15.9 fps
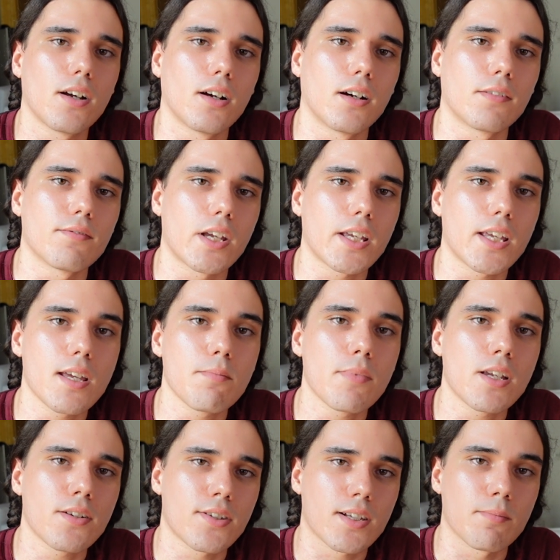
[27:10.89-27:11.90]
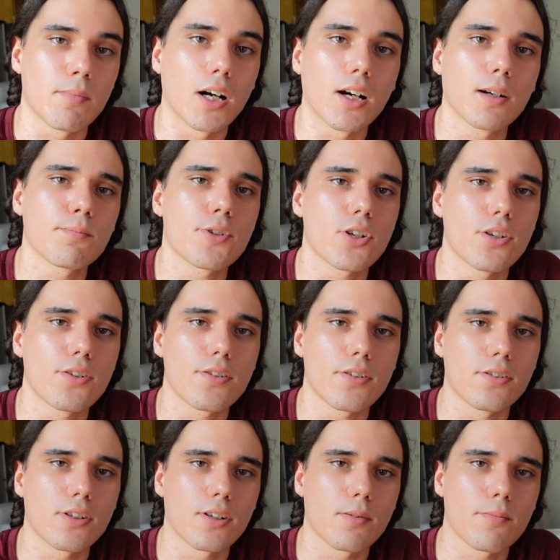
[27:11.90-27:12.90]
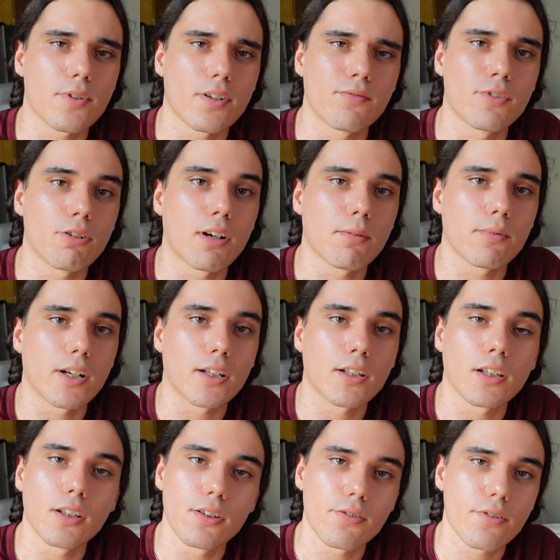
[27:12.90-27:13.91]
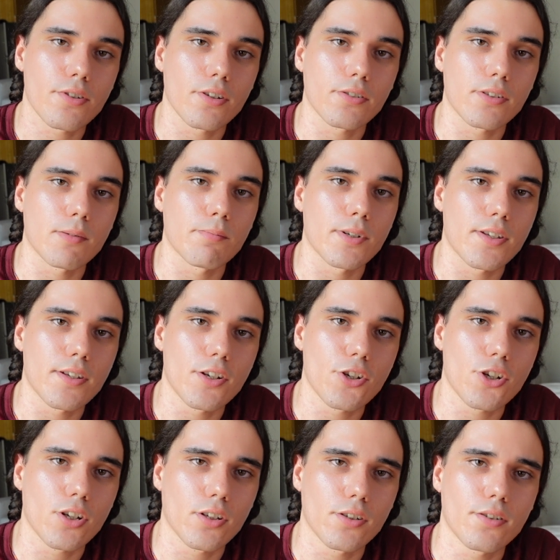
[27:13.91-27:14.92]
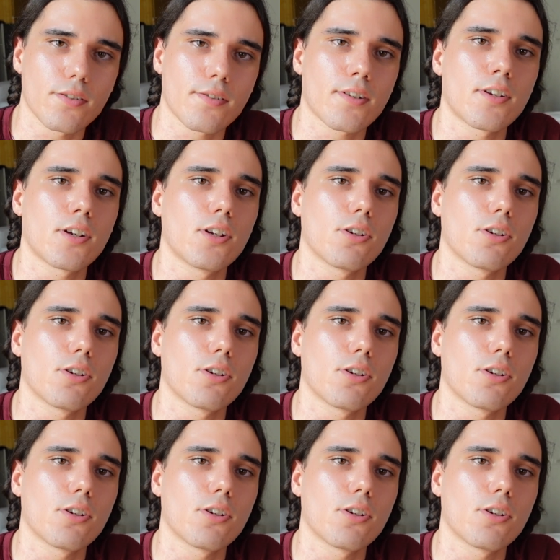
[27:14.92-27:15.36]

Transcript: They gave me some options in terms of, do I want to close certain positions,